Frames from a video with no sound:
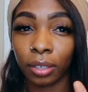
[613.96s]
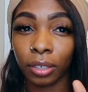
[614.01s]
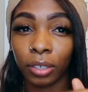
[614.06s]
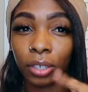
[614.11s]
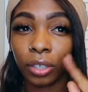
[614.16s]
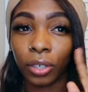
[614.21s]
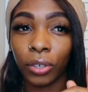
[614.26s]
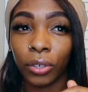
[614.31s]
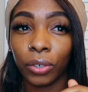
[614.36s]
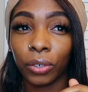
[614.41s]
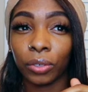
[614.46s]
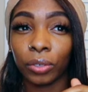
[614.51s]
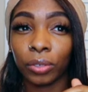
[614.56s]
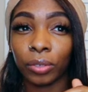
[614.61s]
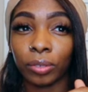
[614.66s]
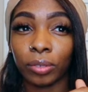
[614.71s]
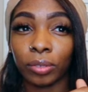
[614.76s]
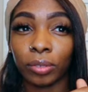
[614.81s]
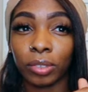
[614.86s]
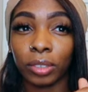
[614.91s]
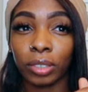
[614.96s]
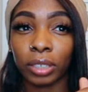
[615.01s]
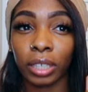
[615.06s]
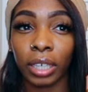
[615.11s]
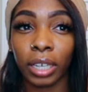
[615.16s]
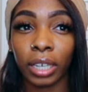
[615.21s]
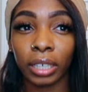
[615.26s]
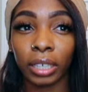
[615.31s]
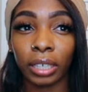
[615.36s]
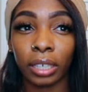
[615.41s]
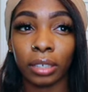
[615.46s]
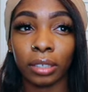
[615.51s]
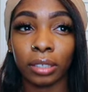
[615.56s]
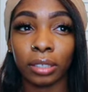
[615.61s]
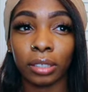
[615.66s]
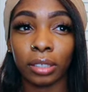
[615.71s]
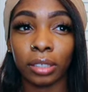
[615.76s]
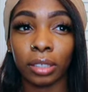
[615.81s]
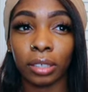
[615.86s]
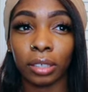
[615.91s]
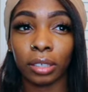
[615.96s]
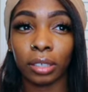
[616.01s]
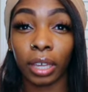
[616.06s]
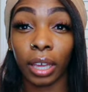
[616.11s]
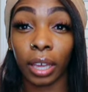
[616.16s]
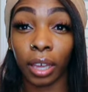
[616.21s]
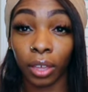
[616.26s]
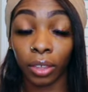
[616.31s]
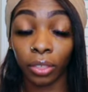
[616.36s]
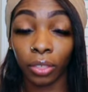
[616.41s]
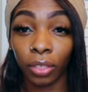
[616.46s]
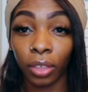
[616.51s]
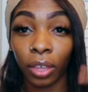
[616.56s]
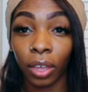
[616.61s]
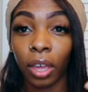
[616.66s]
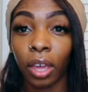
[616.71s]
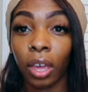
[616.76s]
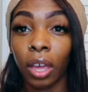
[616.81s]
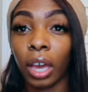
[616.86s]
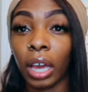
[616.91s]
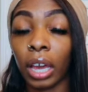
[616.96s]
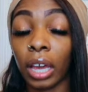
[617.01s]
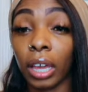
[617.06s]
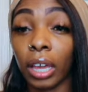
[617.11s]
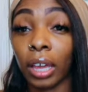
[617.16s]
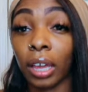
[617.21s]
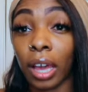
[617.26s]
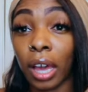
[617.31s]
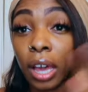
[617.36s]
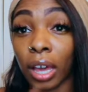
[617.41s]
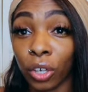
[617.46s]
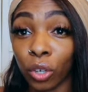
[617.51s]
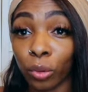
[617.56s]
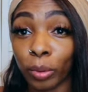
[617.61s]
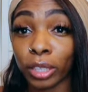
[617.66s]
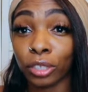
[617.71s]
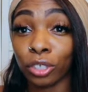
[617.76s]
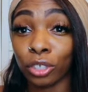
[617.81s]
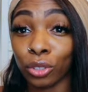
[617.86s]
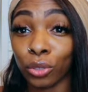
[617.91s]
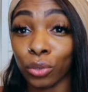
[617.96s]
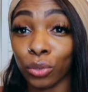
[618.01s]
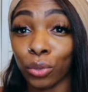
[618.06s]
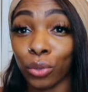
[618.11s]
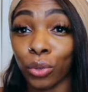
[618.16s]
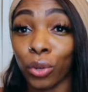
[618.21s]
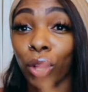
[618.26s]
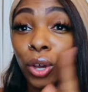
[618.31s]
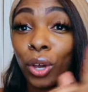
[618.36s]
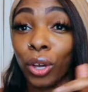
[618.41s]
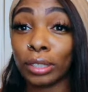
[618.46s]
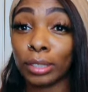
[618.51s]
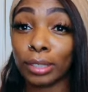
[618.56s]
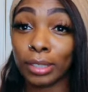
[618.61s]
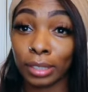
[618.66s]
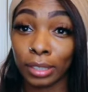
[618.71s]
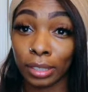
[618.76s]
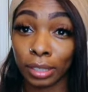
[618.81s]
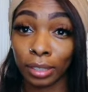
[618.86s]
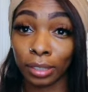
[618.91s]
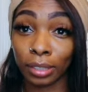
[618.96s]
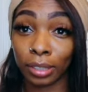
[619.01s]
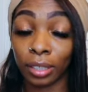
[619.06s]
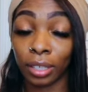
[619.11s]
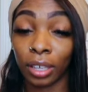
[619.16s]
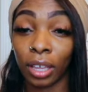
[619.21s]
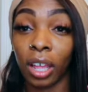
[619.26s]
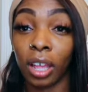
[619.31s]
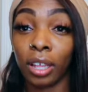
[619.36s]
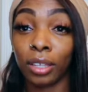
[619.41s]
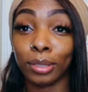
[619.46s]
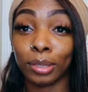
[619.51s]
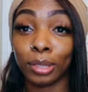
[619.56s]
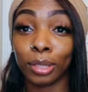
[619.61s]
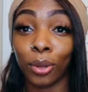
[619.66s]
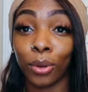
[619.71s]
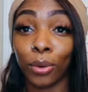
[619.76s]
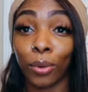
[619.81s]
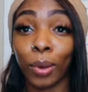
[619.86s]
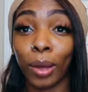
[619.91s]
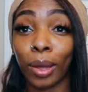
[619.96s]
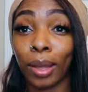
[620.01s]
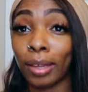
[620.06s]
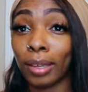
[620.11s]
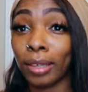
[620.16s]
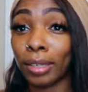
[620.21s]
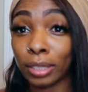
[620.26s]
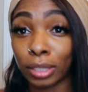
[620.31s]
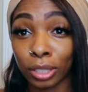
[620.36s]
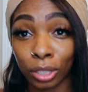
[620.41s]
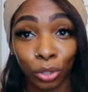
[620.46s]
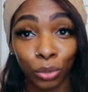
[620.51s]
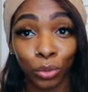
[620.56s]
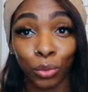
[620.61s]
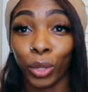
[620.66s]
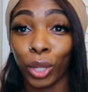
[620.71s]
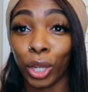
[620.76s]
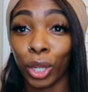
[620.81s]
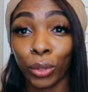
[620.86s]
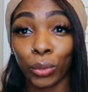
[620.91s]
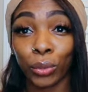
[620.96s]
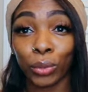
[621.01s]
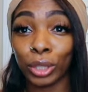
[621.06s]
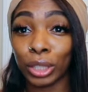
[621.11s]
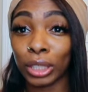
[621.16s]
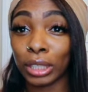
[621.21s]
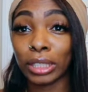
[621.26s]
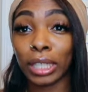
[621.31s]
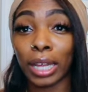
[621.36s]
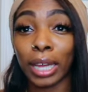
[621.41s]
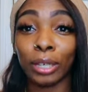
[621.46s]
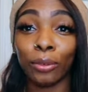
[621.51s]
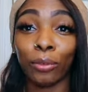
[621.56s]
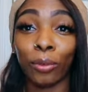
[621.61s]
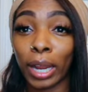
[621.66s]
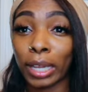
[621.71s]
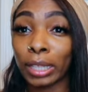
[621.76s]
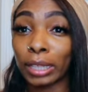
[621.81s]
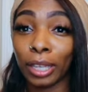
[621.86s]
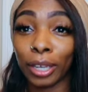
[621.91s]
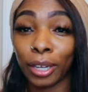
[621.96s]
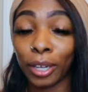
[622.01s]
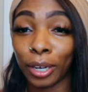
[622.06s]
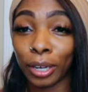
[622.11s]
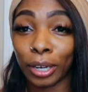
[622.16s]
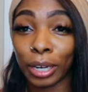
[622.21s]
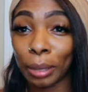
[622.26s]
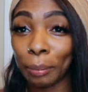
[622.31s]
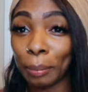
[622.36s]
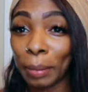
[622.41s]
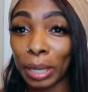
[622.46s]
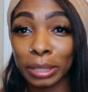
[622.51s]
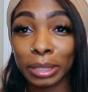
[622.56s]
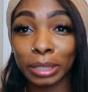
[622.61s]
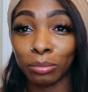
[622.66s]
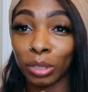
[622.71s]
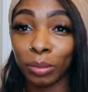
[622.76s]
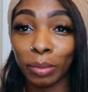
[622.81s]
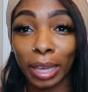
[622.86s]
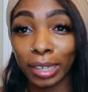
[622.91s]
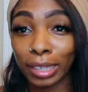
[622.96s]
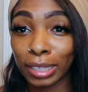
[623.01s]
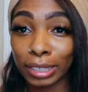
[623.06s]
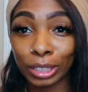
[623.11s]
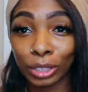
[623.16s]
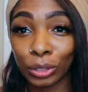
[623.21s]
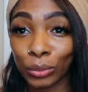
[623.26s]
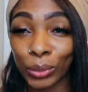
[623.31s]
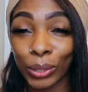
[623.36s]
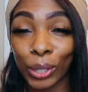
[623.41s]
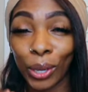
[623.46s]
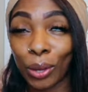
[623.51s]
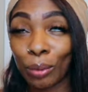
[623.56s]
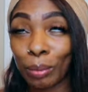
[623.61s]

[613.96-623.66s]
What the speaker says: No, today is the 8th. I go back to school on the 10th. So it's too close. It's like right there. I'm about to be back in school, y'all.